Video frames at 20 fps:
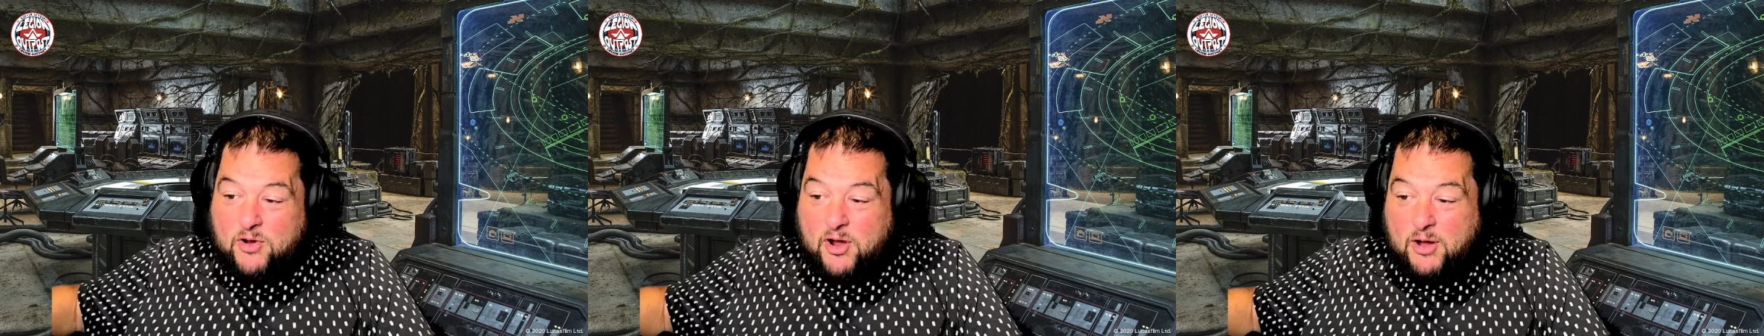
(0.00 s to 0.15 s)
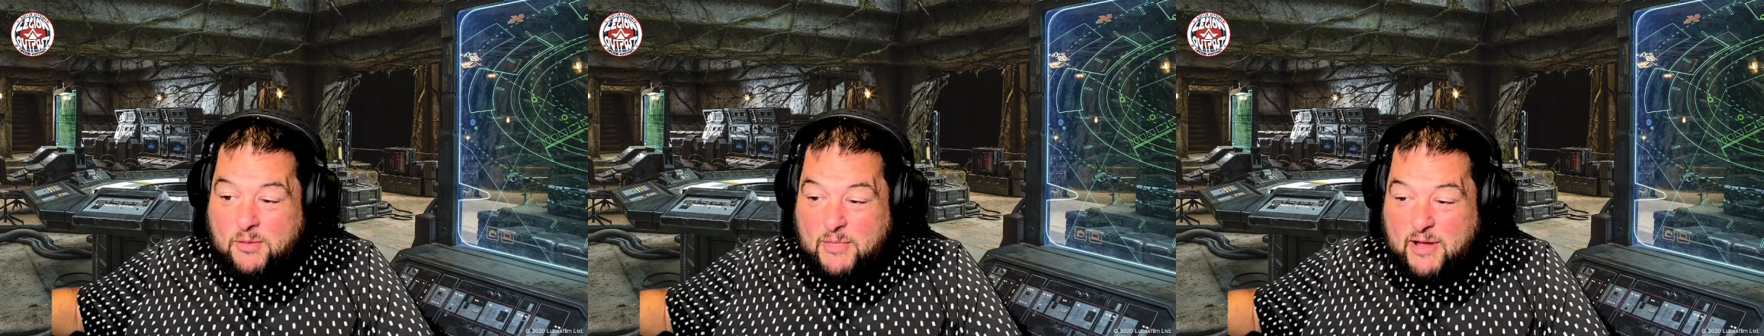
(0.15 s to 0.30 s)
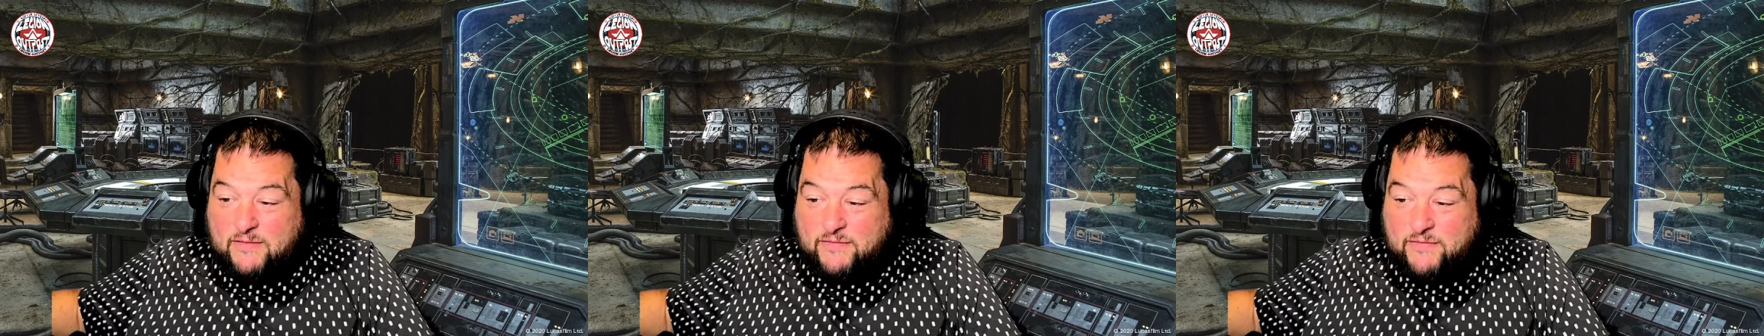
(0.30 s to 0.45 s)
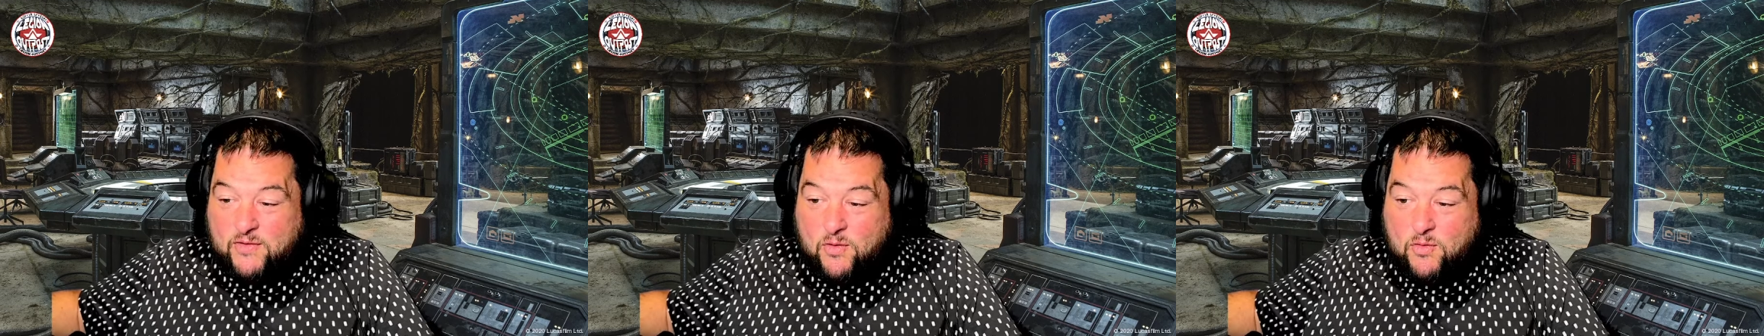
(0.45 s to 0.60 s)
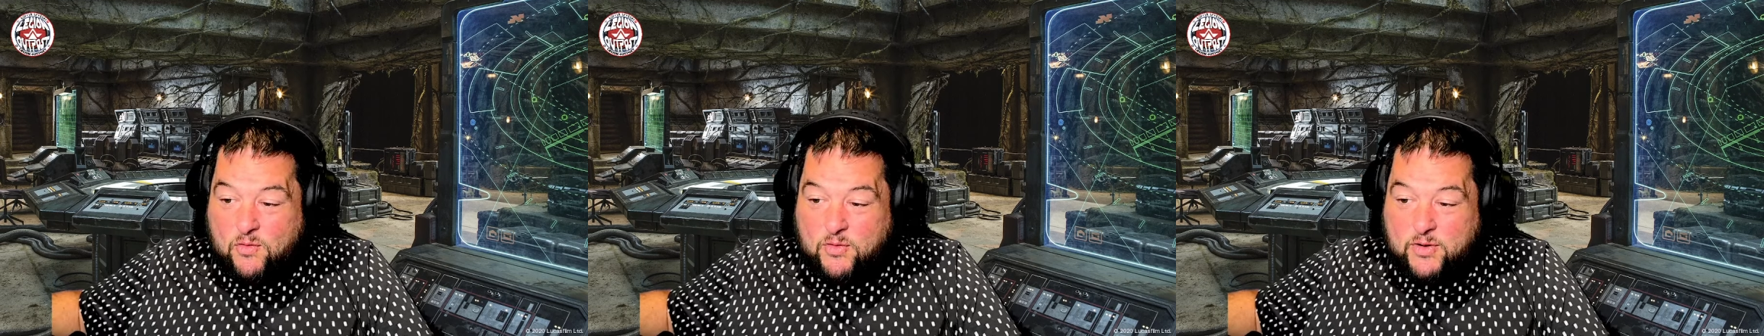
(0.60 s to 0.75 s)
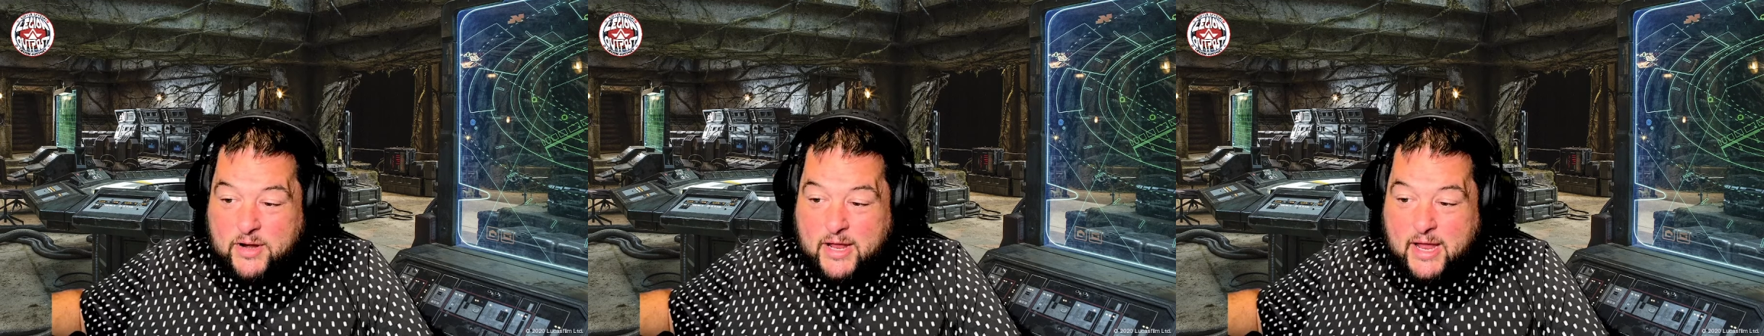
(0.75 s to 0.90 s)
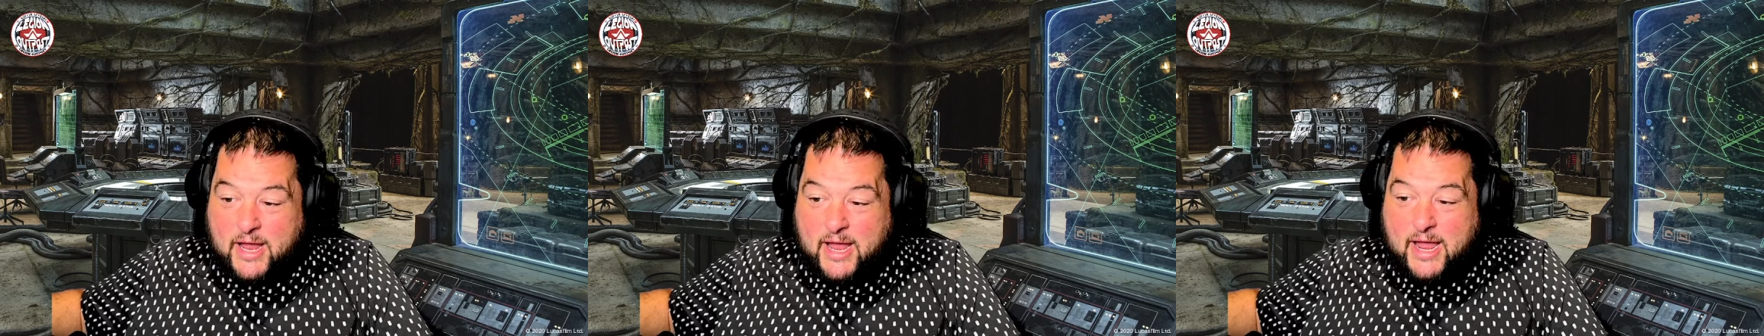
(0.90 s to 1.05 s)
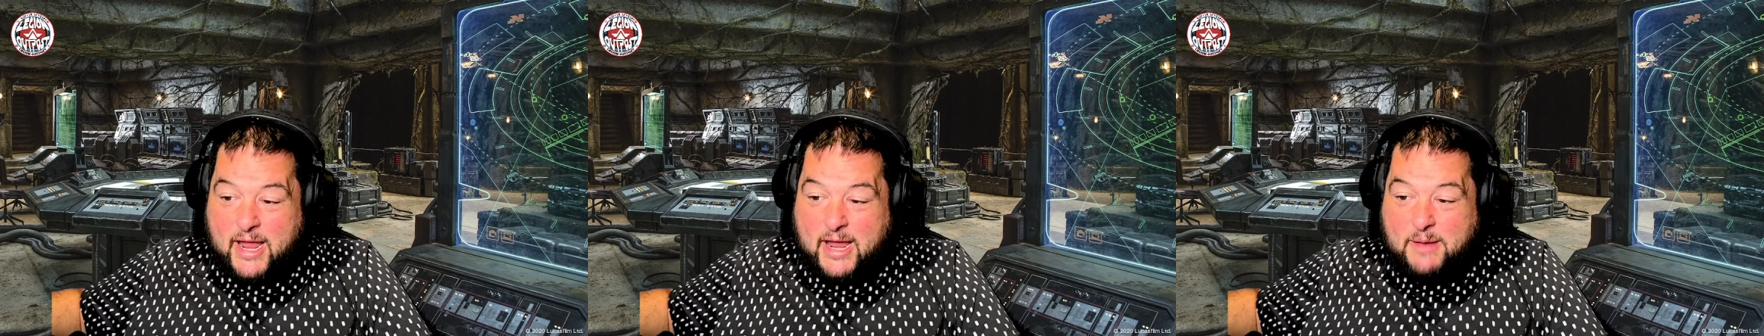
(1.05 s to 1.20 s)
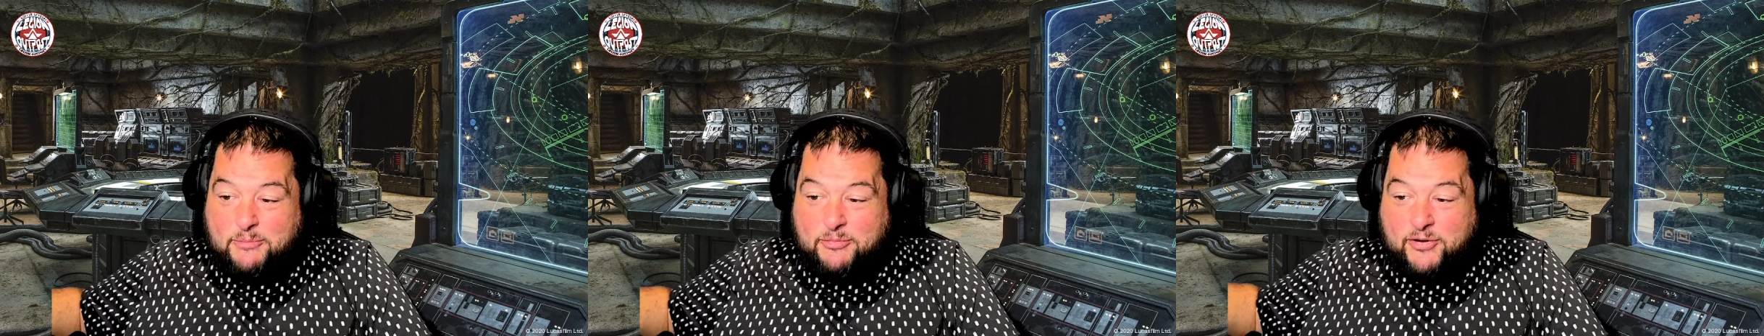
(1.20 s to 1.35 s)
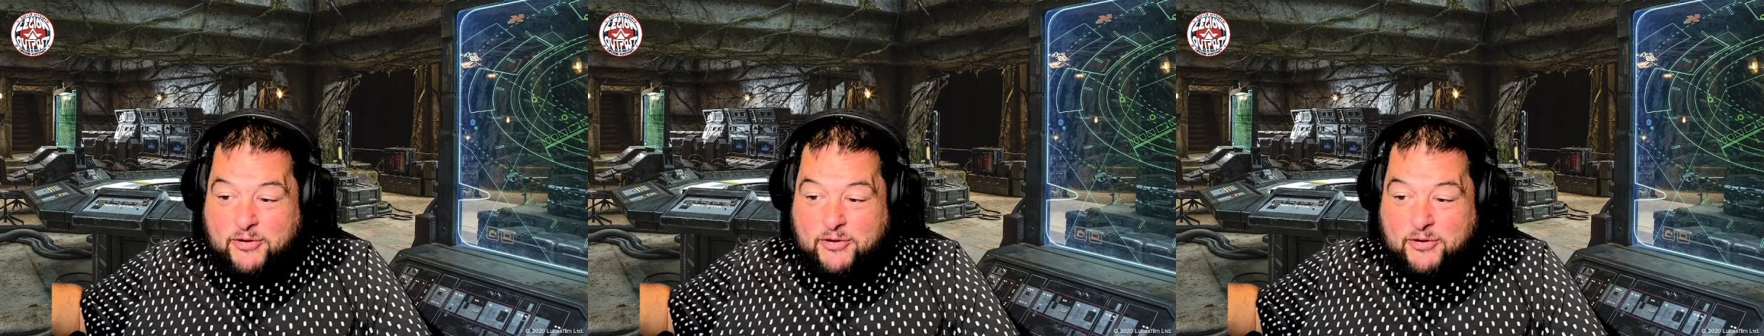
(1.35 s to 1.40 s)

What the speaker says: on my phone a